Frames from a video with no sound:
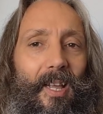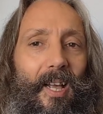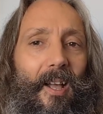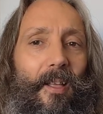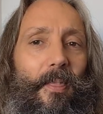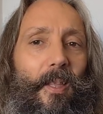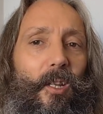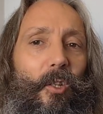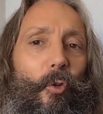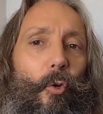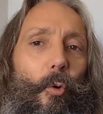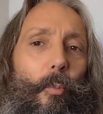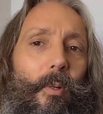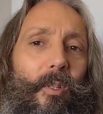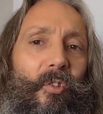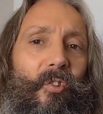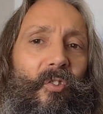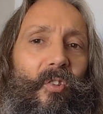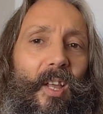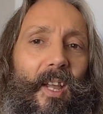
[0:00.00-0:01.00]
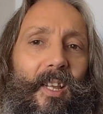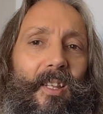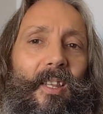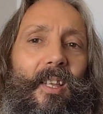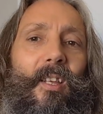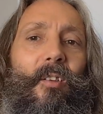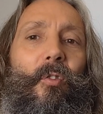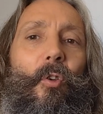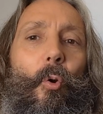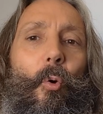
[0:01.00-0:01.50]
And they normally say
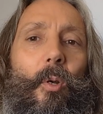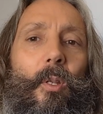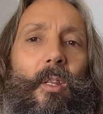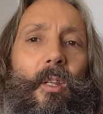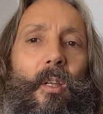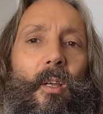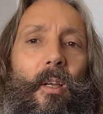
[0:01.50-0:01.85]
that if you're